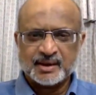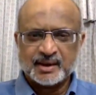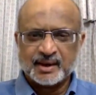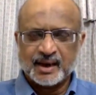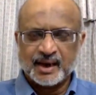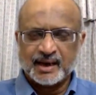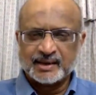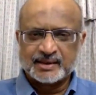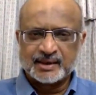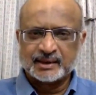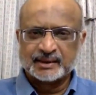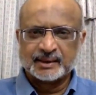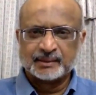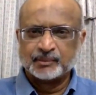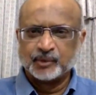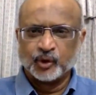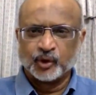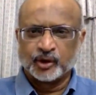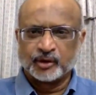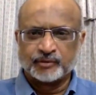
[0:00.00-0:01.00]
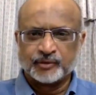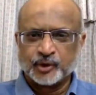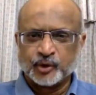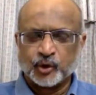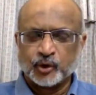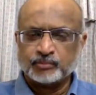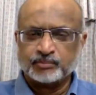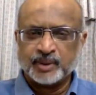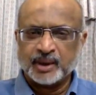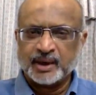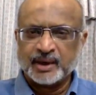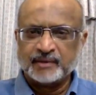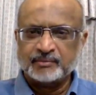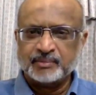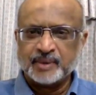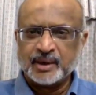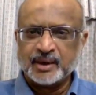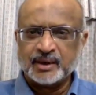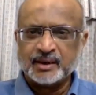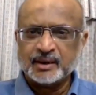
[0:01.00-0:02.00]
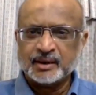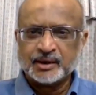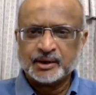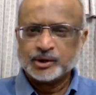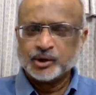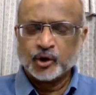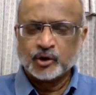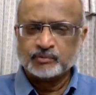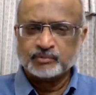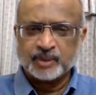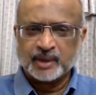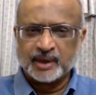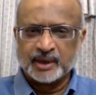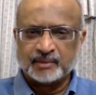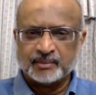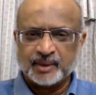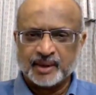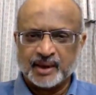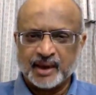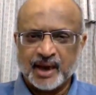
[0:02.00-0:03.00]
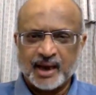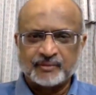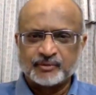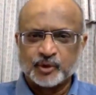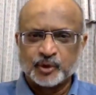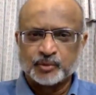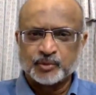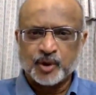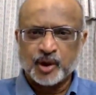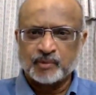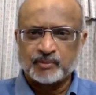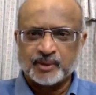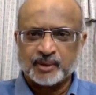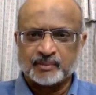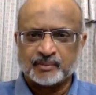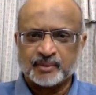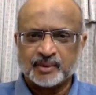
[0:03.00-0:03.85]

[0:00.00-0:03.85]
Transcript: I tell them, look, if you don't believe me, don't believe me. I have no problem.